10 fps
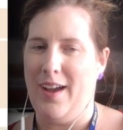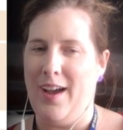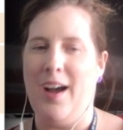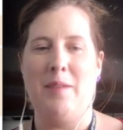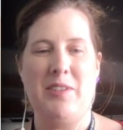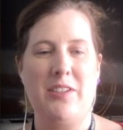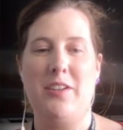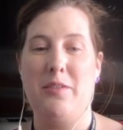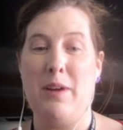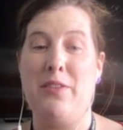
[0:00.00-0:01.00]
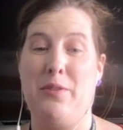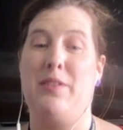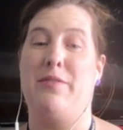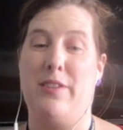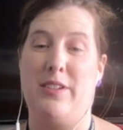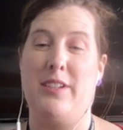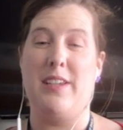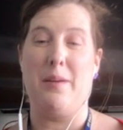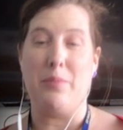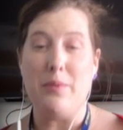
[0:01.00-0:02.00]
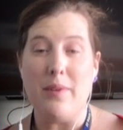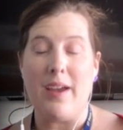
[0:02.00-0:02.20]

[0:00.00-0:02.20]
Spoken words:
I'm just going to run through the first example,